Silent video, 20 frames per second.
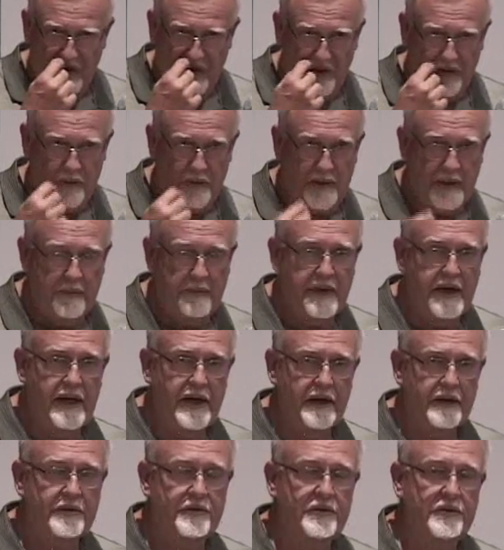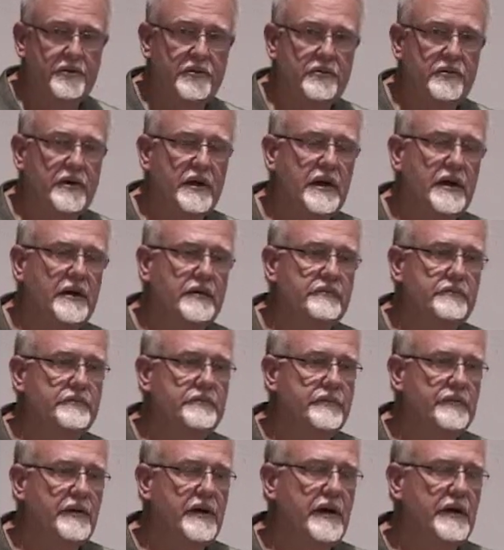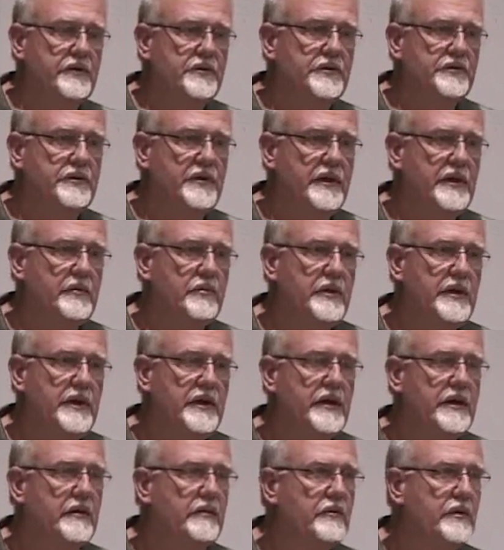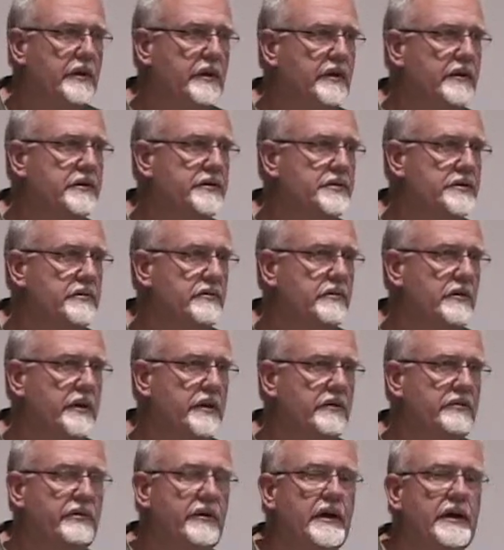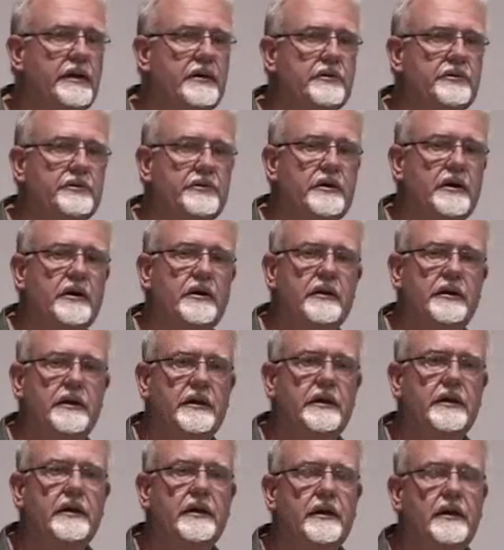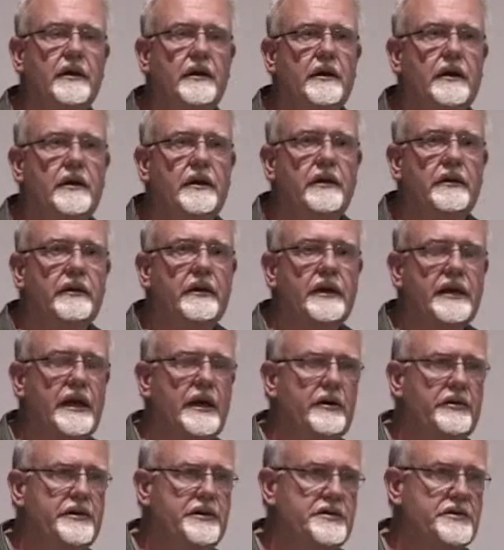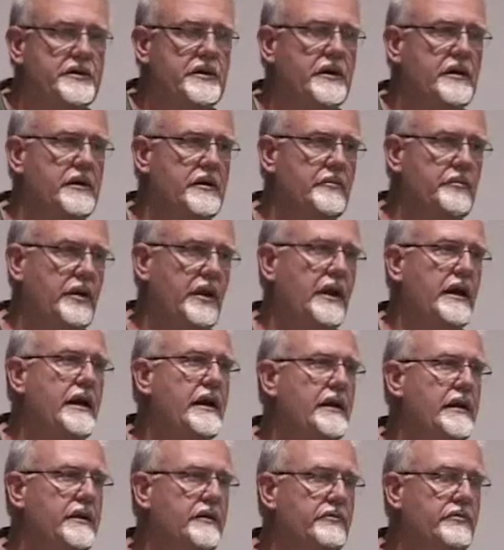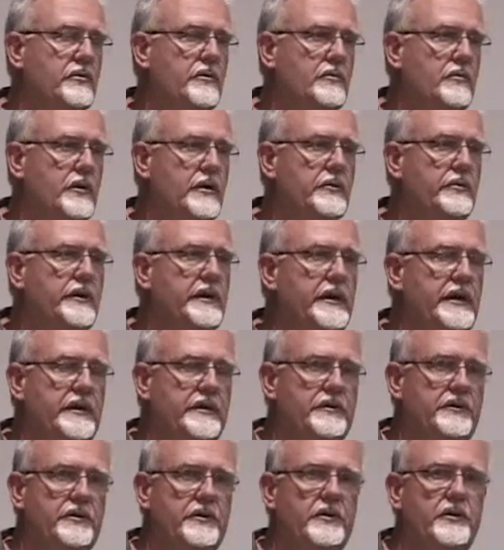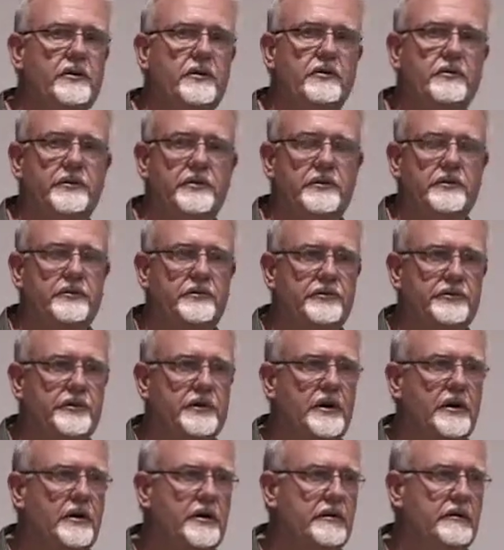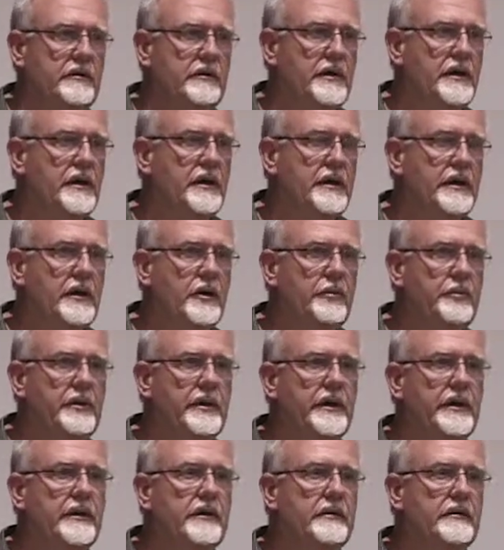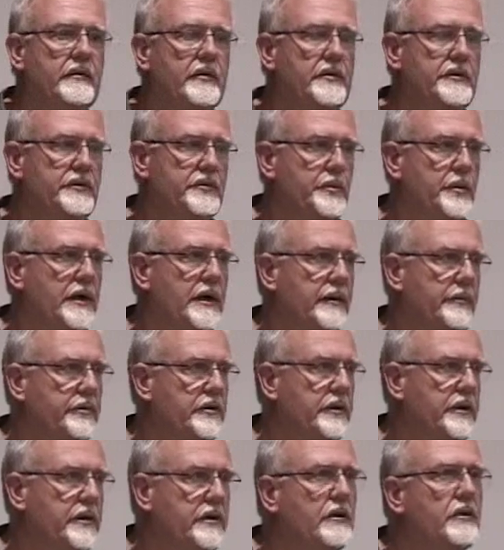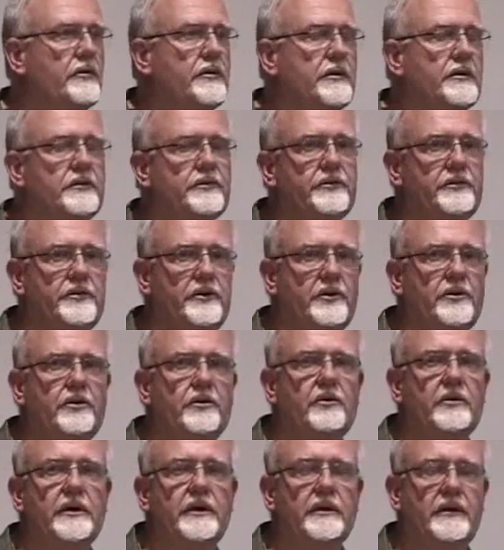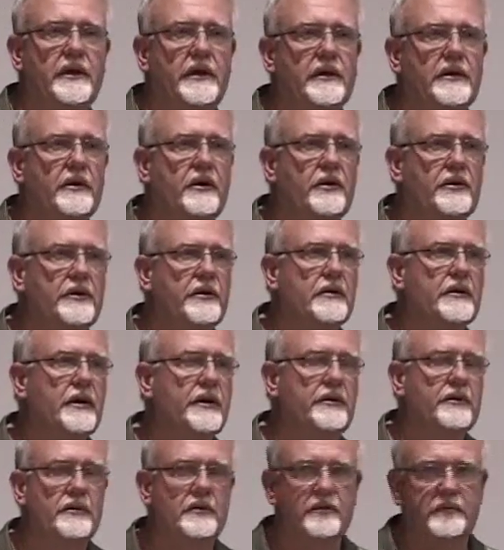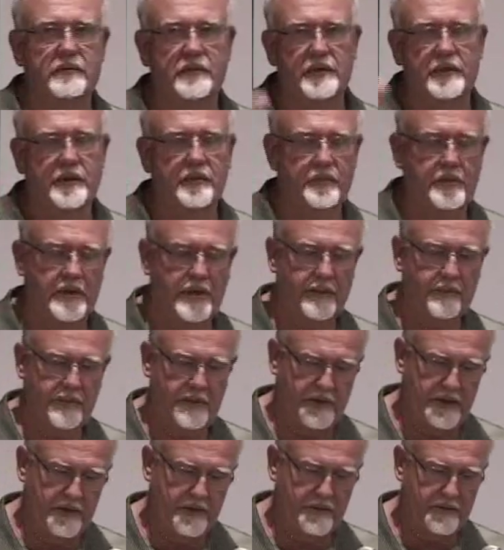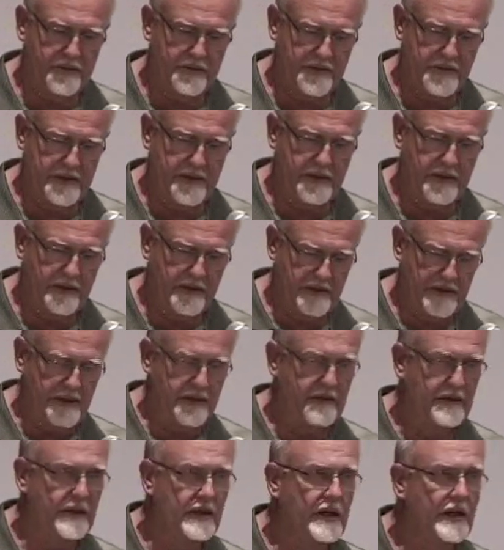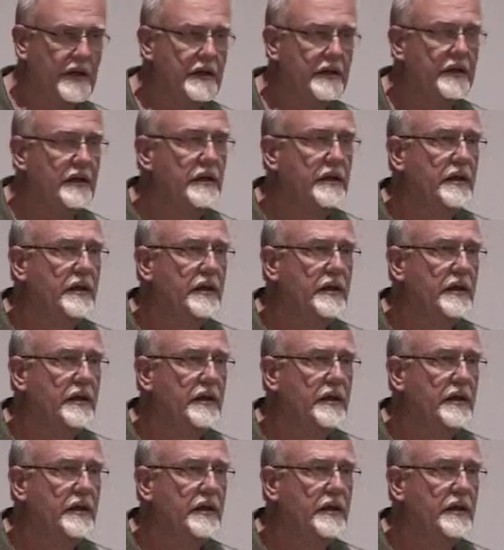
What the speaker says: all the way back to Father's Day weekend when the fire started, the county started planning for what do we need to do to start helping these property owners, you and all your other property owners that aren't here tonight,